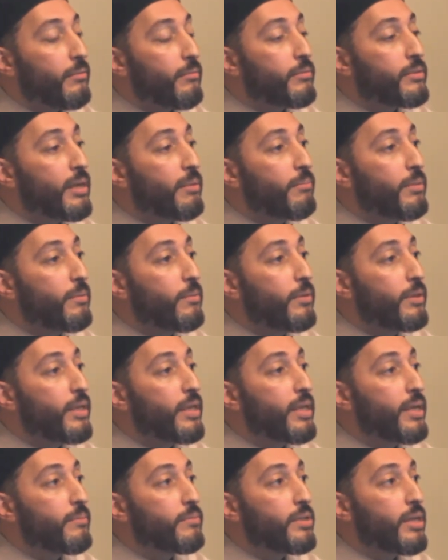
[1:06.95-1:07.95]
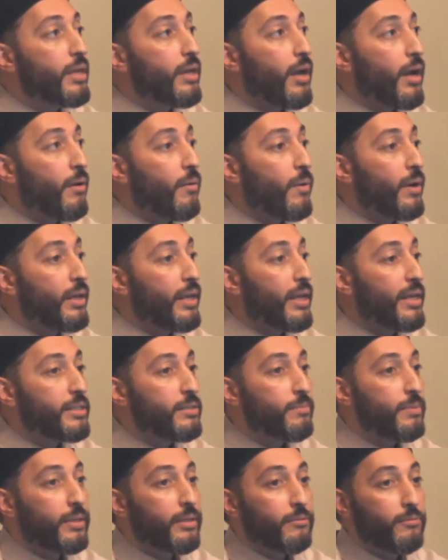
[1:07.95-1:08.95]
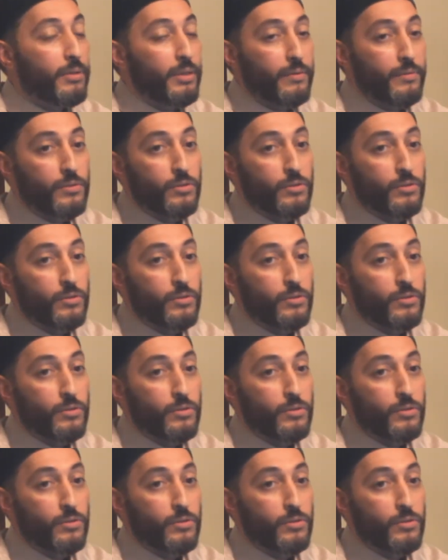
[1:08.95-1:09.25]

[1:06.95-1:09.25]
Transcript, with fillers: some people, they come say, I want a husband or